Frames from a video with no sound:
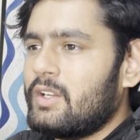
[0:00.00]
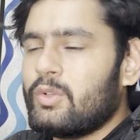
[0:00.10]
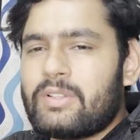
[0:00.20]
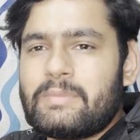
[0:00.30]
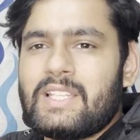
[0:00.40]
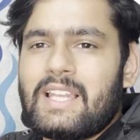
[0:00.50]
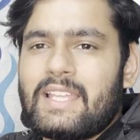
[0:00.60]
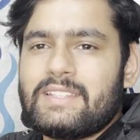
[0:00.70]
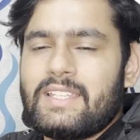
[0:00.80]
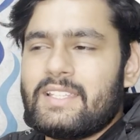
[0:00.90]
do something
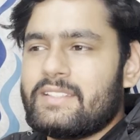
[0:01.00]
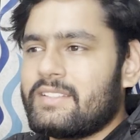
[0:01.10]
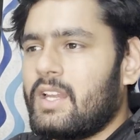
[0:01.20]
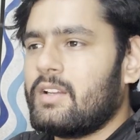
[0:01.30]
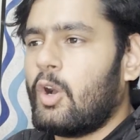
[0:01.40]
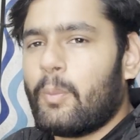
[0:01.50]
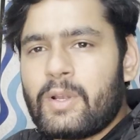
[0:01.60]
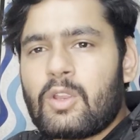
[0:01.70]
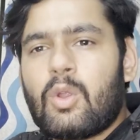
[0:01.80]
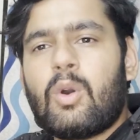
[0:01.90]
like this, and
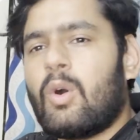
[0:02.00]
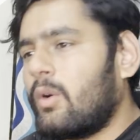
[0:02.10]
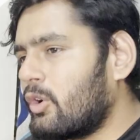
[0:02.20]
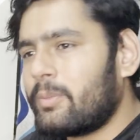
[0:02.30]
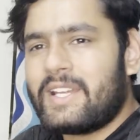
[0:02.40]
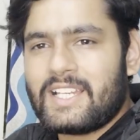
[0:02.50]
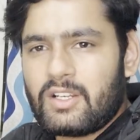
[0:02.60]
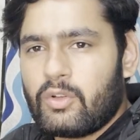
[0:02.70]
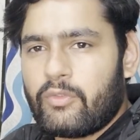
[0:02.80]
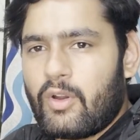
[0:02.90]
OpenClaw automatically
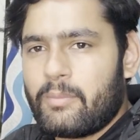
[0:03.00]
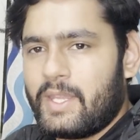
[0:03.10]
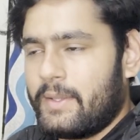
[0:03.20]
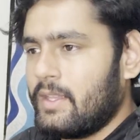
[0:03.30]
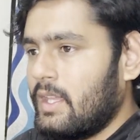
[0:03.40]
do for me.